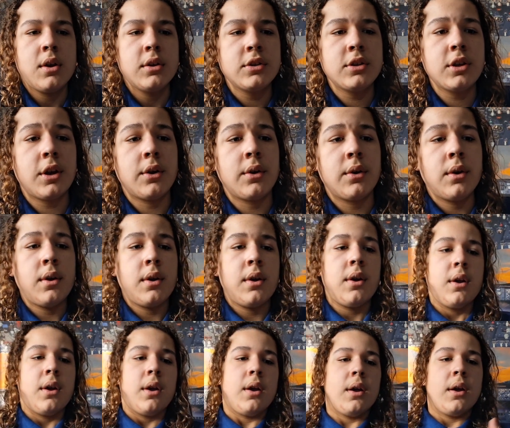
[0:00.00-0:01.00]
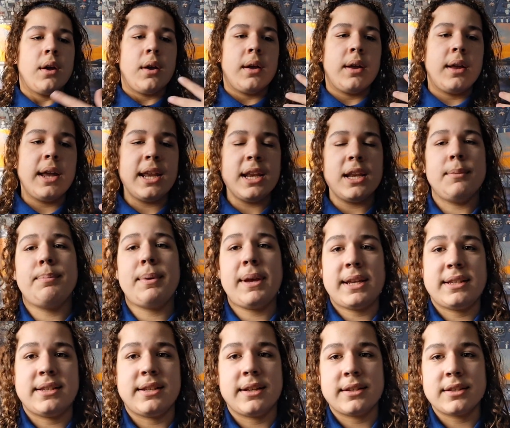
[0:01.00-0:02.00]
So, in the
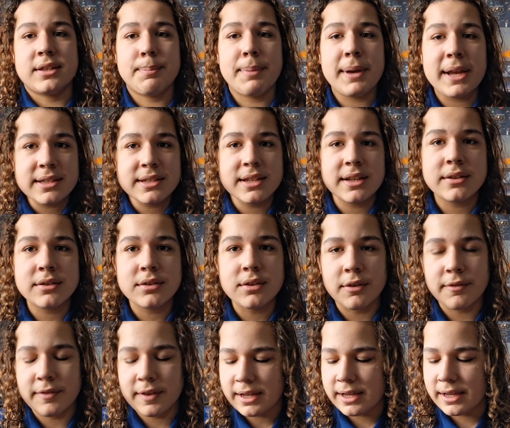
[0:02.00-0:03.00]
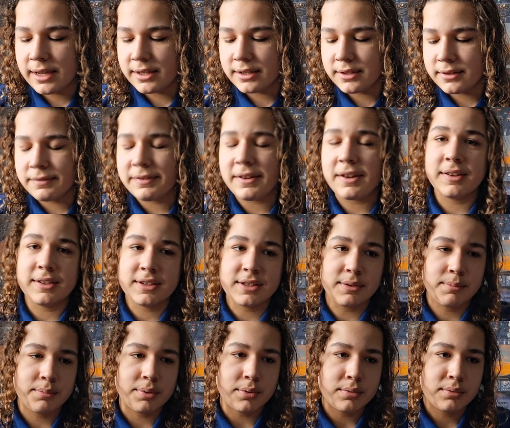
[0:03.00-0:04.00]
basics of it is very
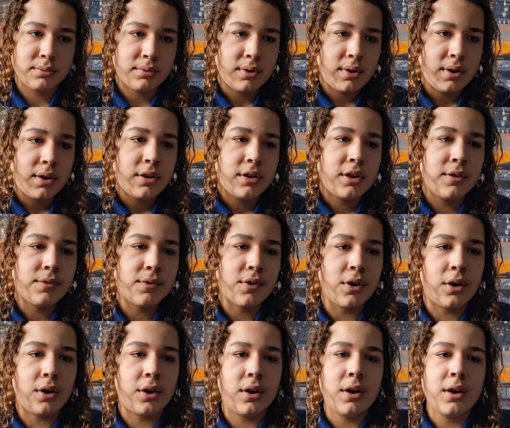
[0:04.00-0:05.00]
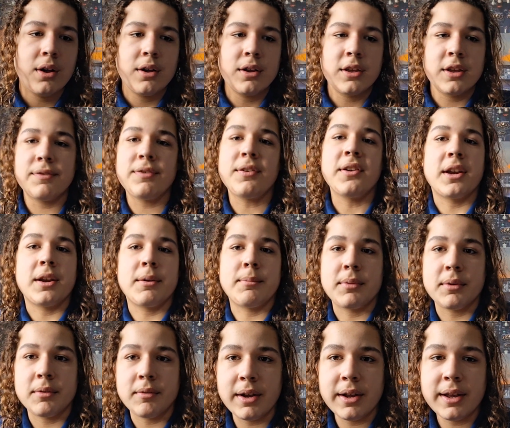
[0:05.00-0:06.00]
simple. You've got your flight
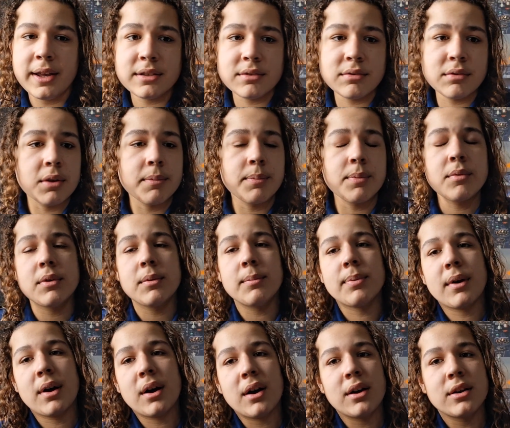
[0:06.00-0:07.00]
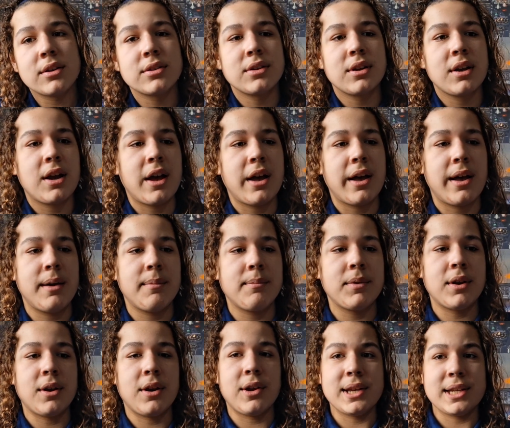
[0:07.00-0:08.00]
number, right? It's on your boarding pass.
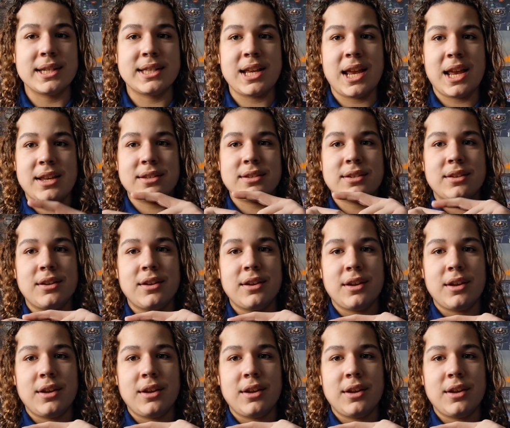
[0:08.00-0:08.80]
It says